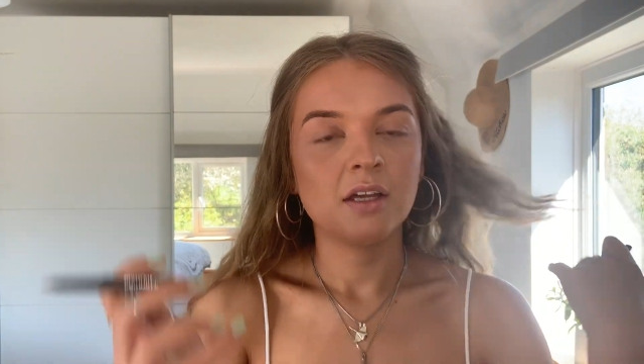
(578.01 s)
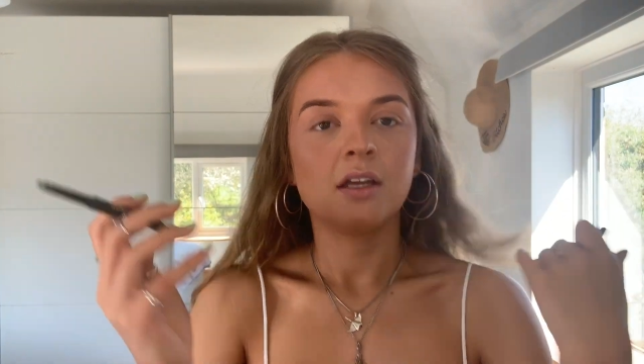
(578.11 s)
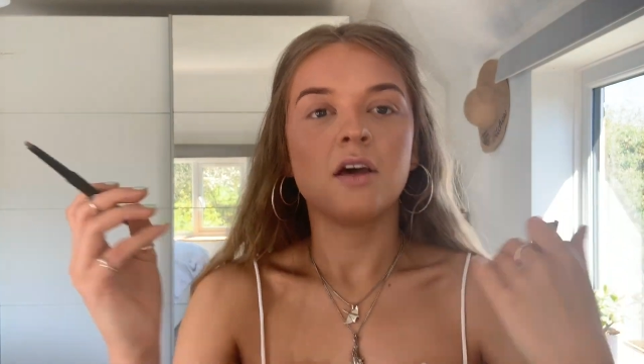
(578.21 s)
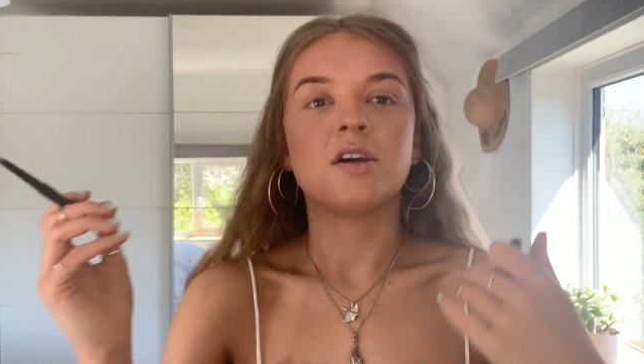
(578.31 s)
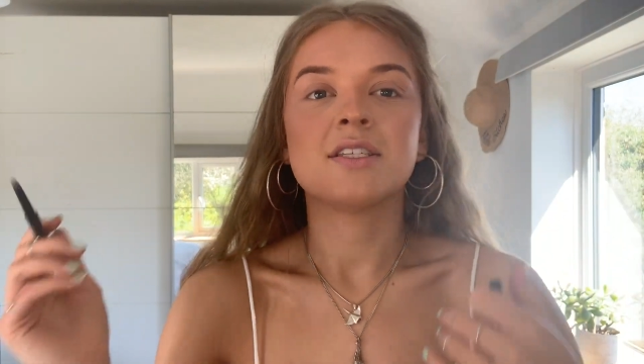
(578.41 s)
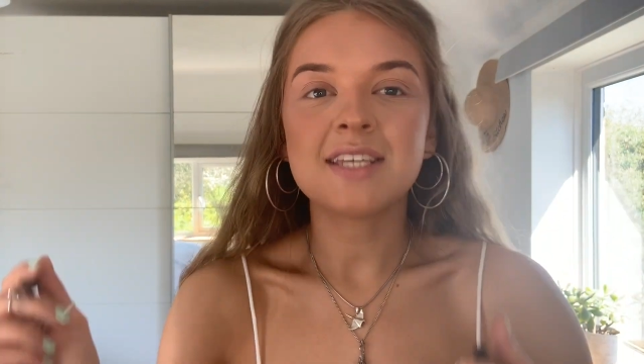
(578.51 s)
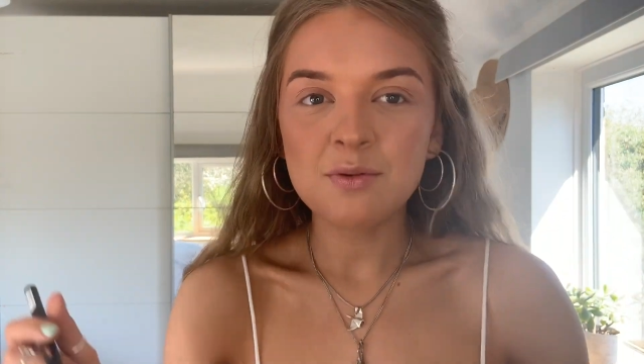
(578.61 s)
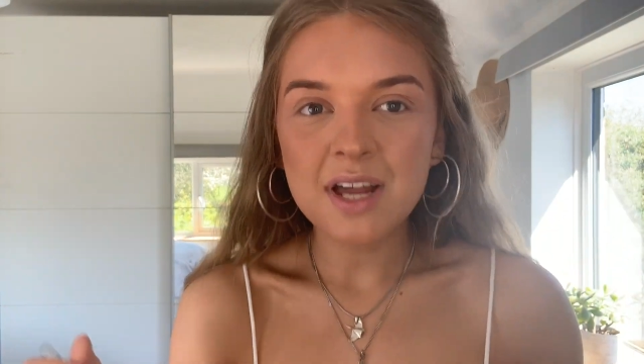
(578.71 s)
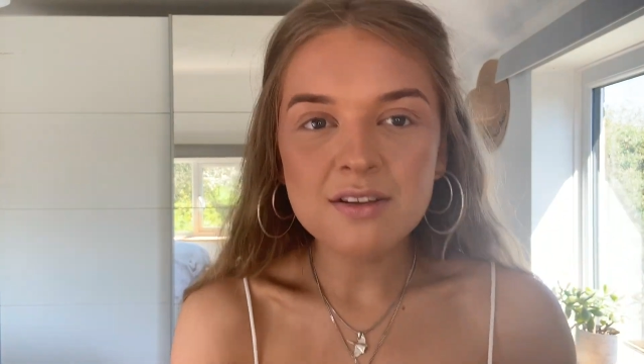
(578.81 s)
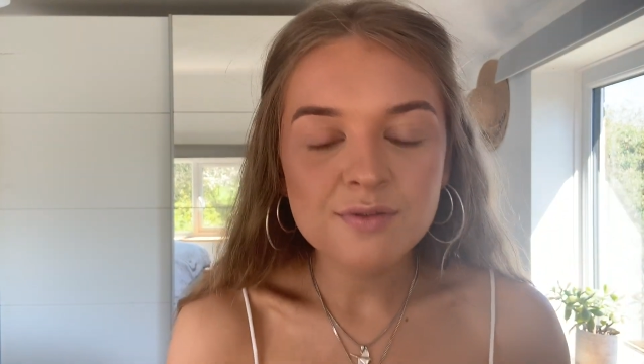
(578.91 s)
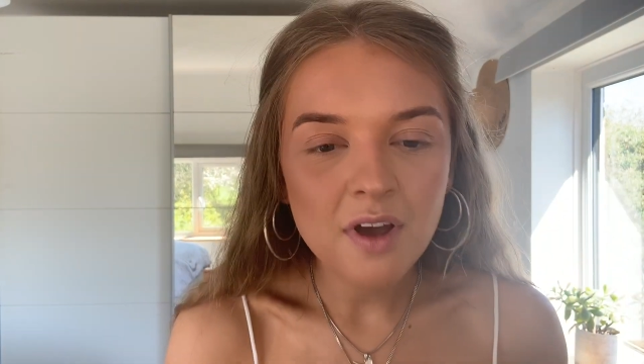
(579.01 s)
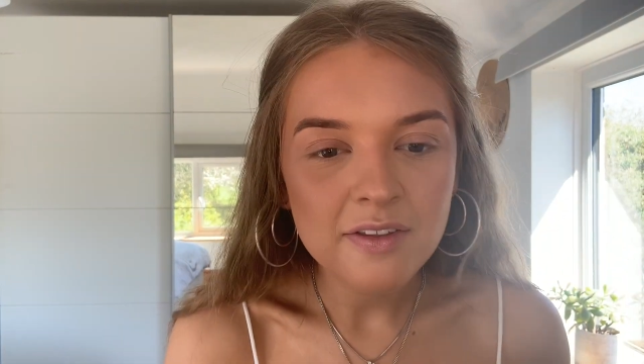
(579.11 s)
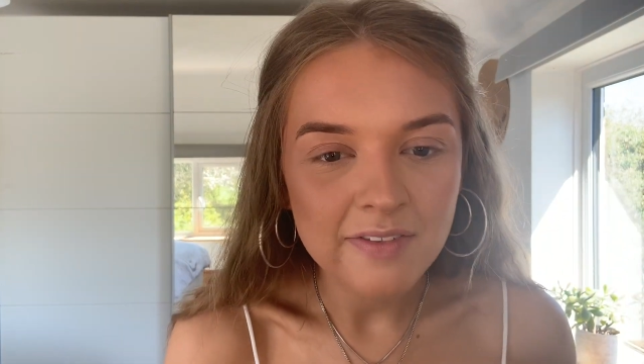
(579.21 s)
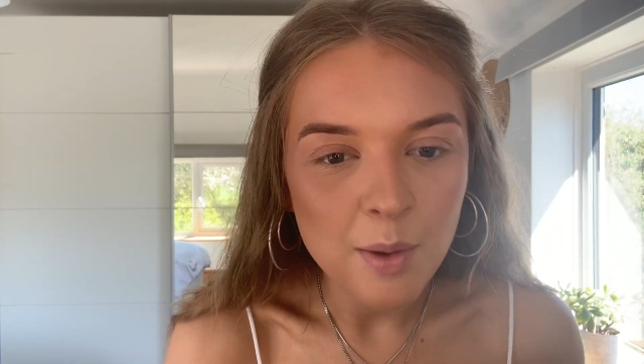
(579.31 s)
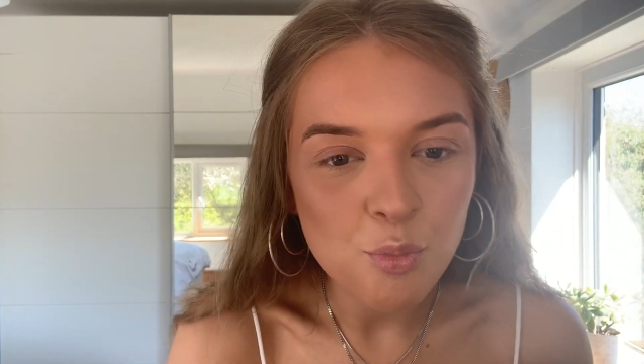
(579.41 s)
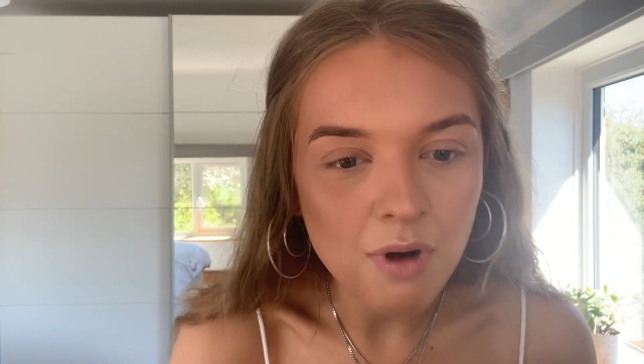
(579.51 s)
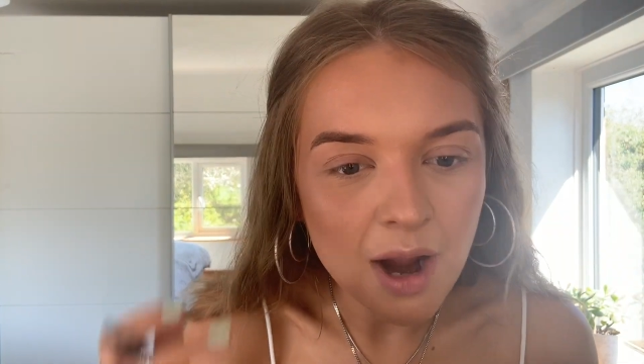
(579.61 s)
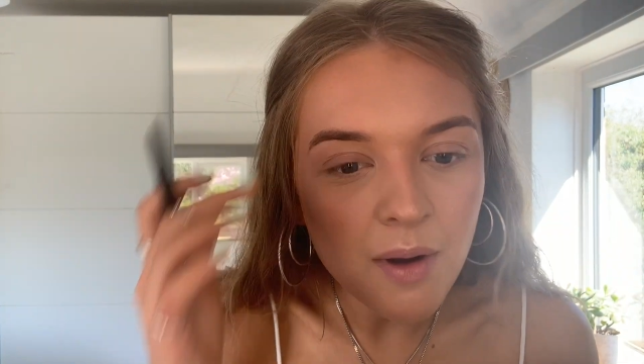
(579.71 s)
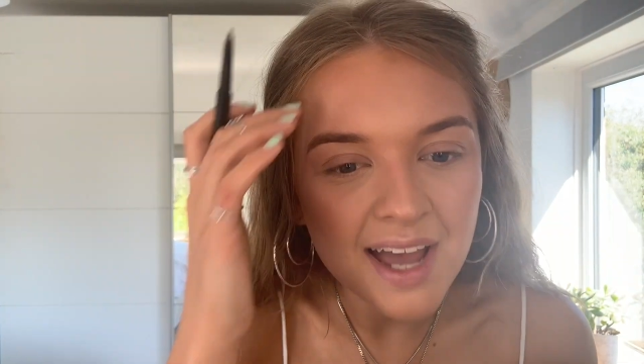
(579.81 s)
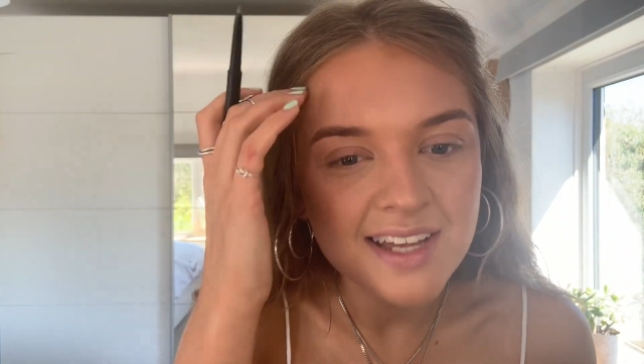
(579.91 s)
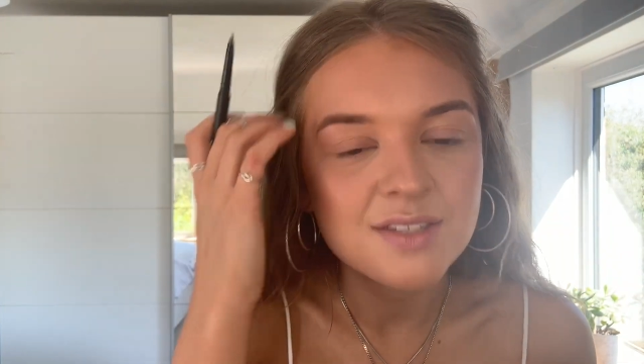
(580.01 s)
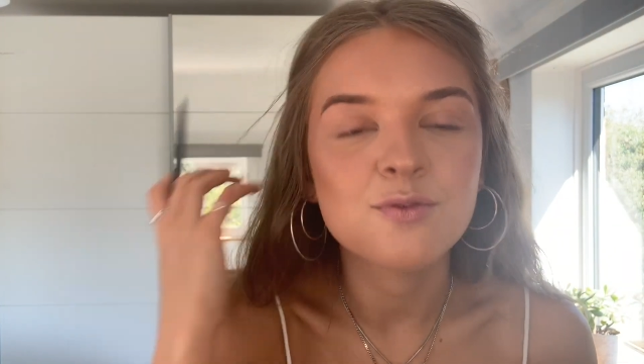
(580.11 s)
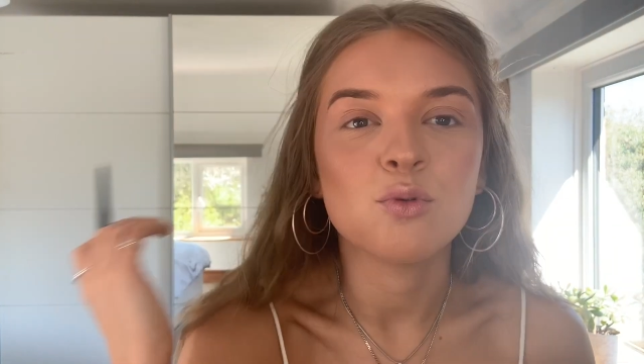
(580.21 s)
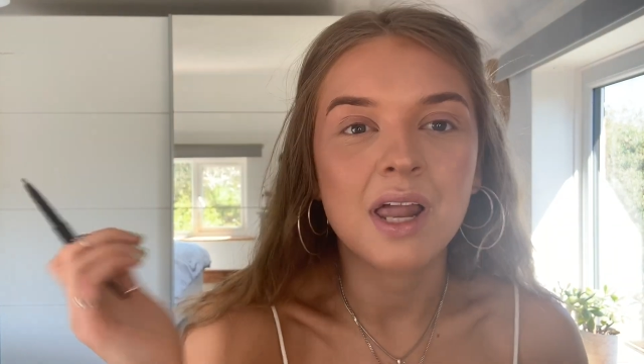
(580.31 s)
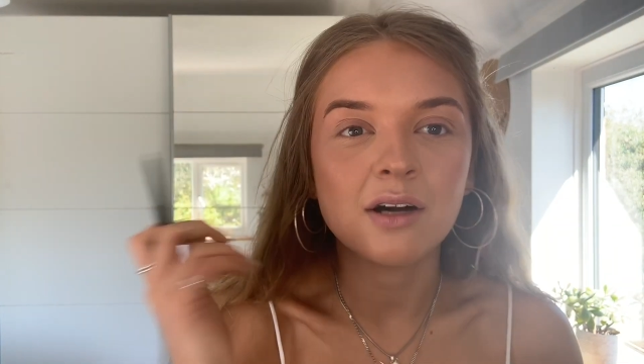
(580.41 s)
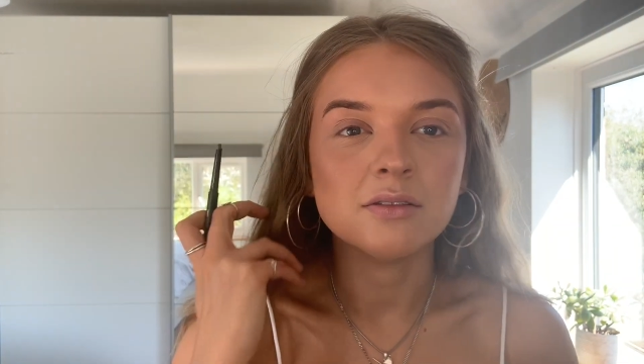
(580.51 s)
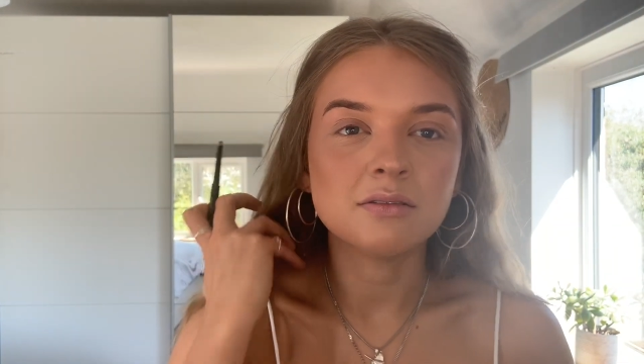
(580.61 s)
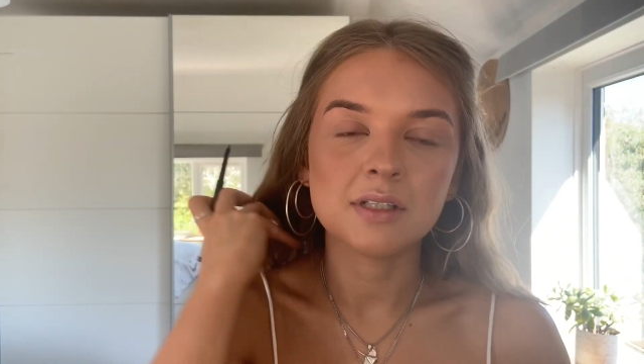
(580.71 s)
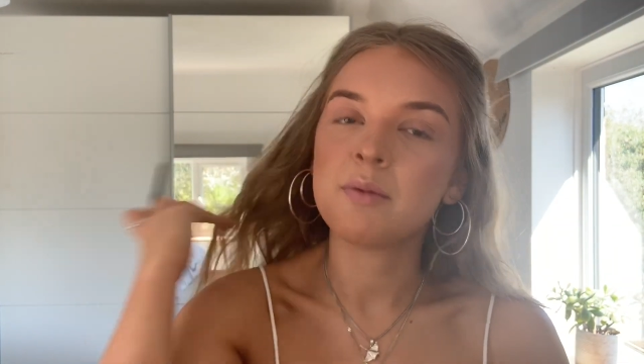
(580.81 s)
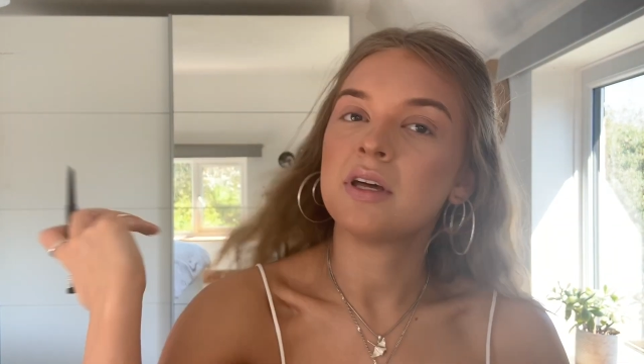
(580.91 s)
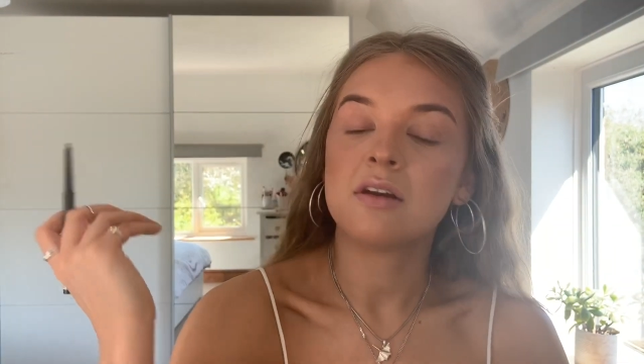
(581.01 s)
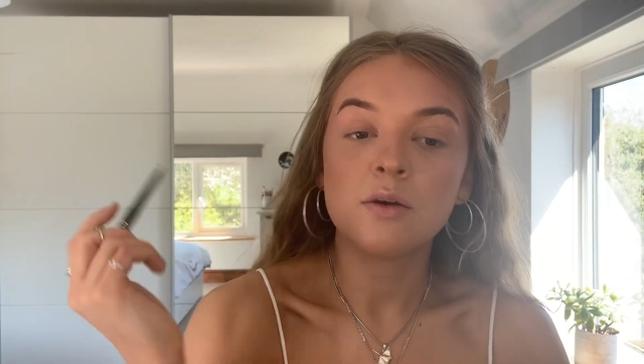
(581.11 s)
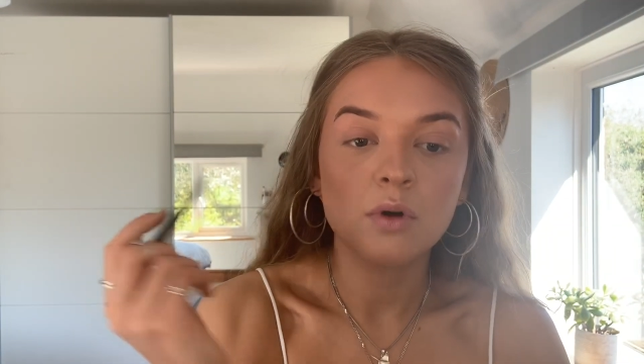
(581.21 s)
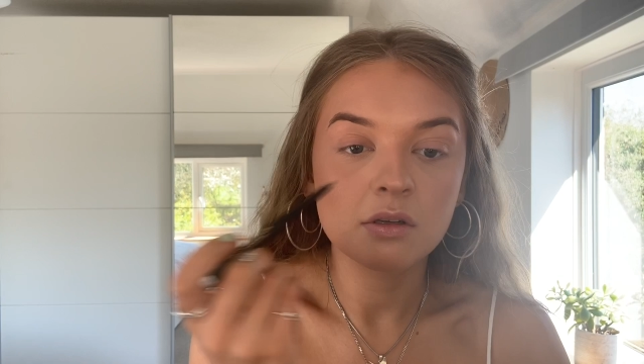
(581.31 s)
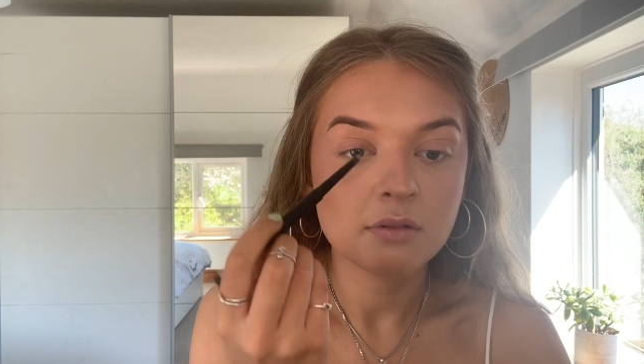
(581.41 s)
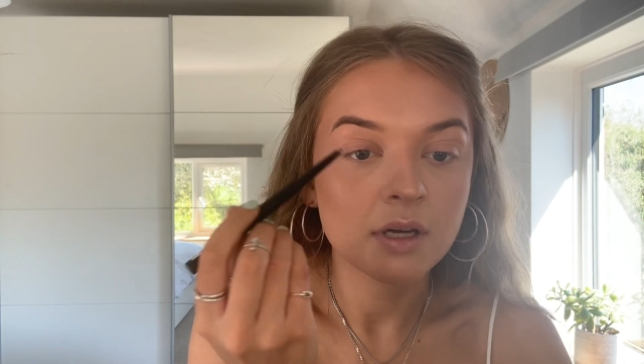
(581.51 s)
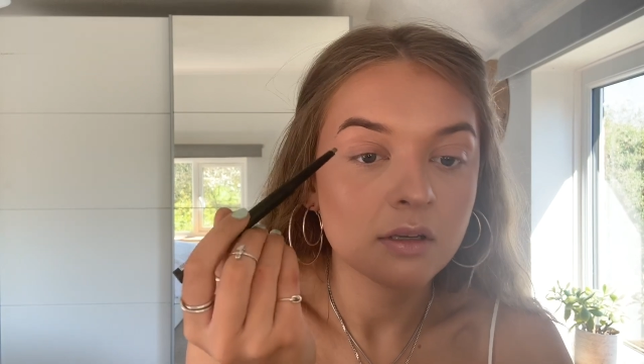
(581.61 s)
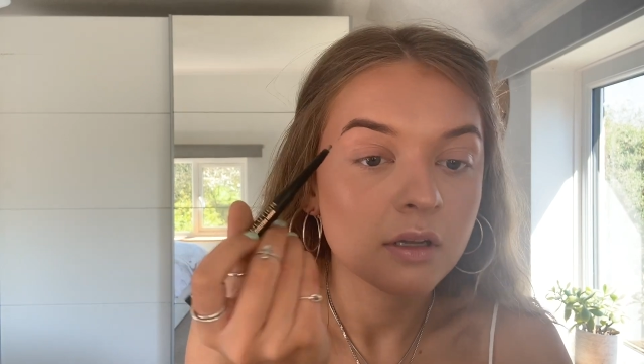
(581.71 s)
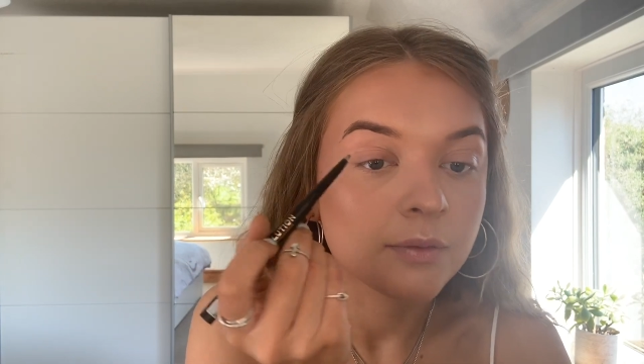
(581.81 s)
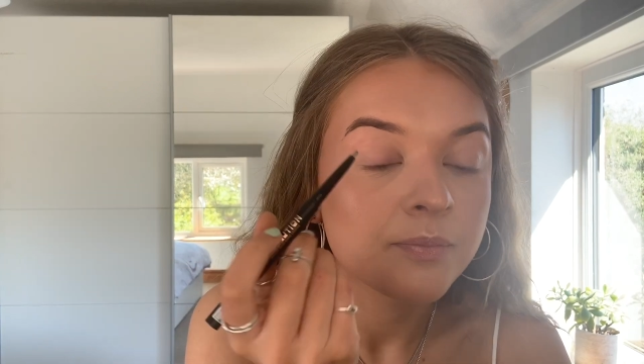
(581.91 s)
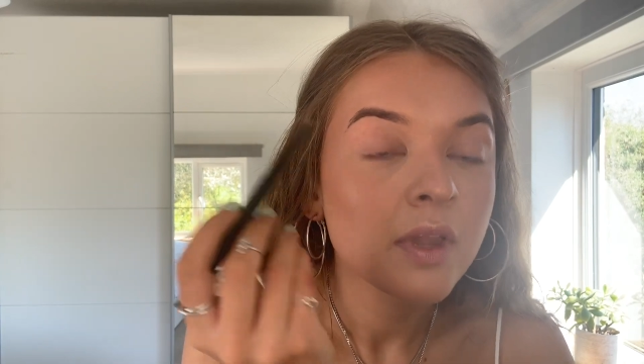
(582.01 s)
Nice. Does anyone else find that their brow hairs fall out? Am I the only one? I don't know.